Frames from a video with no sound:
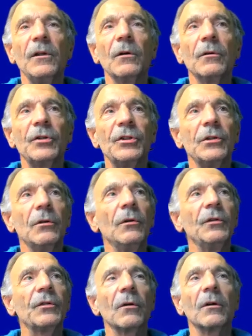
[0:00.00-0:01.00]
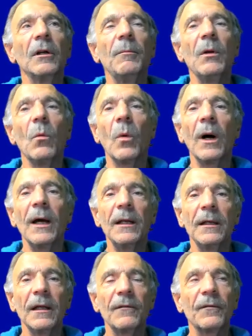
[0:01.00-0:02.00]
your shoes are going to be wide
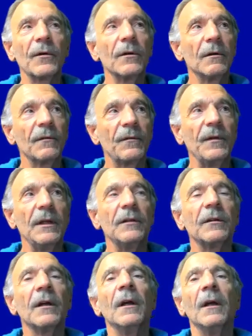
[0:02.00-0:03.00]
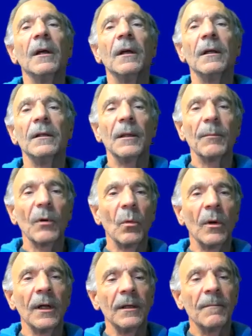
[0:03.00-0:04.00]
enough for your feet. Number
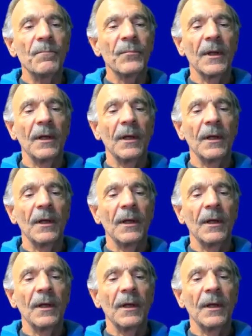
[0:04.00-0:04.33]
one,